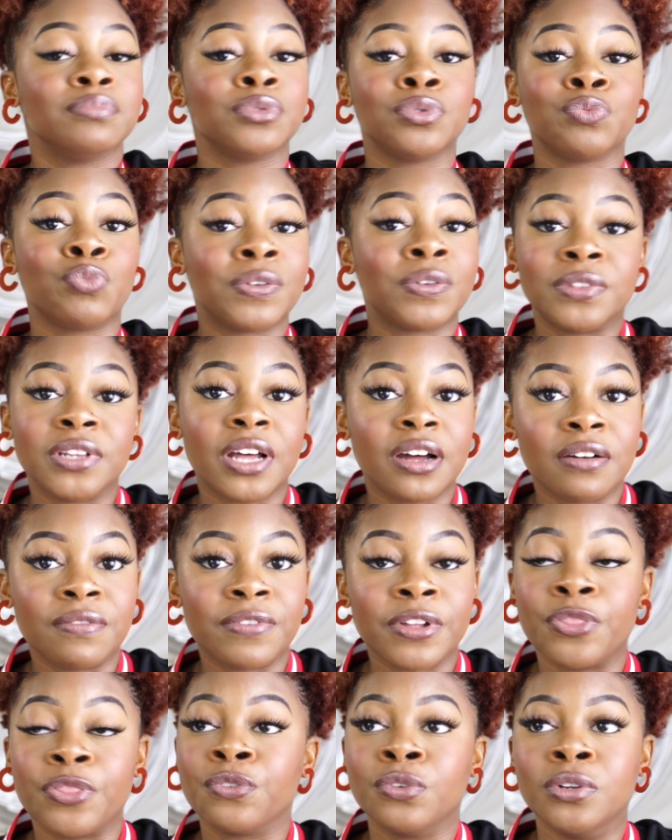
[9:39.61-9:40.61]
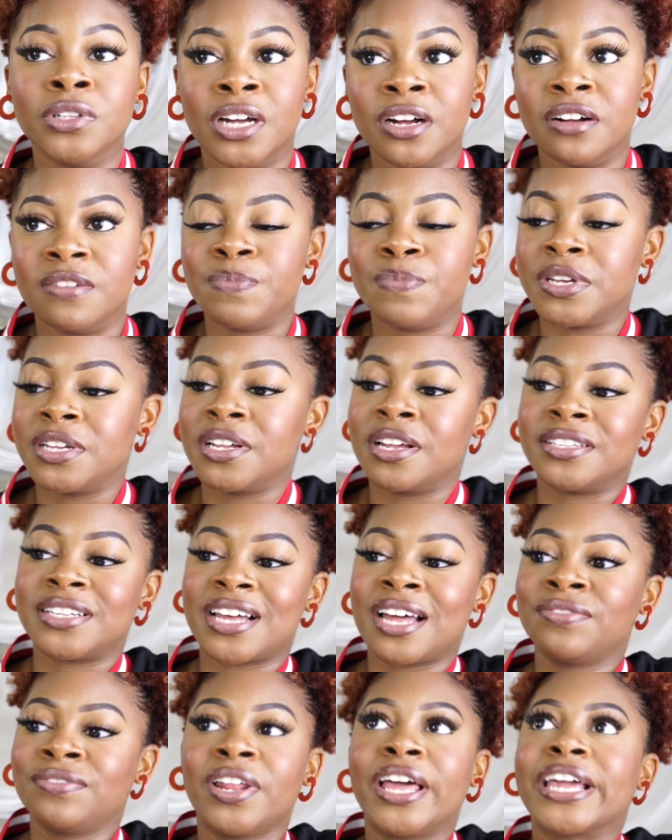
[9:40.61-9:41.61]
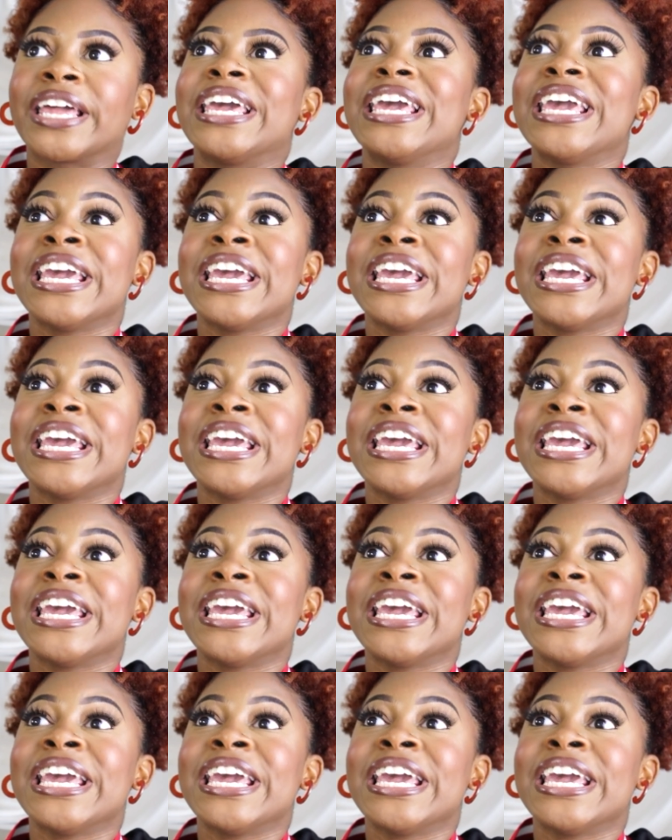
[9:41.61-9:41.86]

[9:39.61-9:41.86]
with love and through love, because I feel like